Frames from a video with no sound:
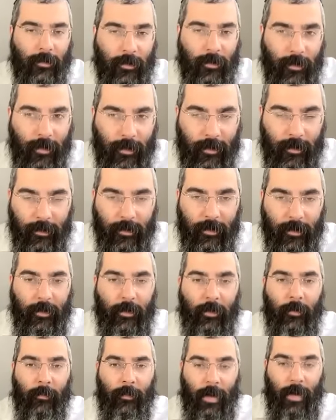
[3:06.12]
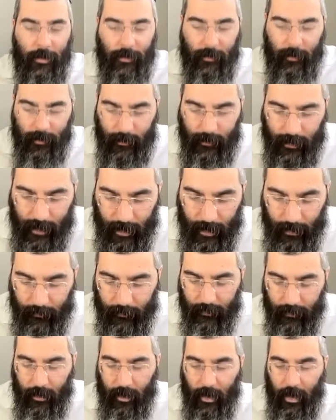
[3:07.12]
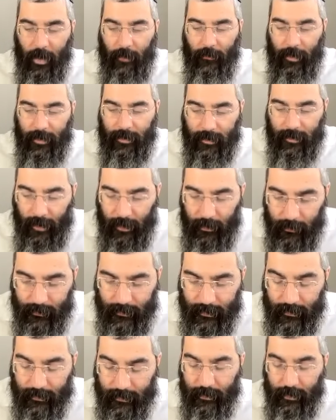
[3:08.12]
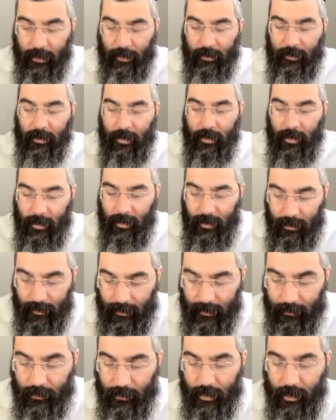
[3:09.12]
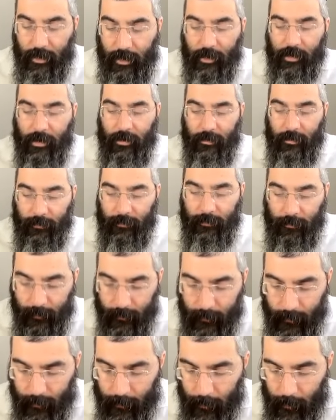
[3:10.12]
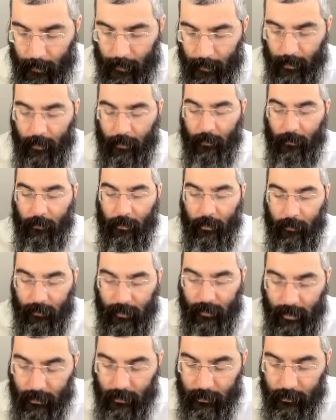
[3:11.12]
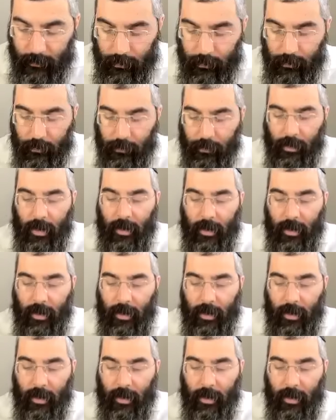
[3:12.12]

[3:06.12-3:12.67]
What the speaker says: attribute they should have. By Iskalus, Azois, and this integration from Tikkun,